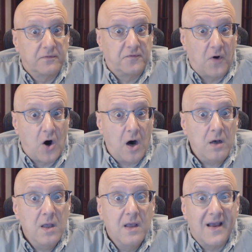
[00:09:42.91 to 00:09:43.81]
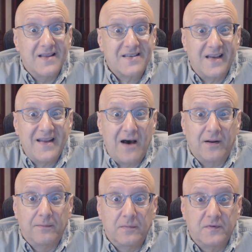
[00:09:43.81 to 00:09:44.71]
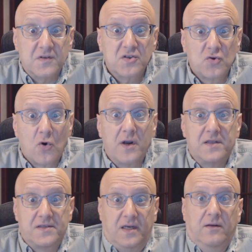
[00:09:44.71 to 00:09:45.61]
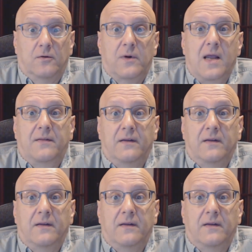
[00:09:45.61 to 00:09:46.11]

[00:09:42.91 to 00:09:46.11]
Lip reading: fall and send out a distorted signal, right?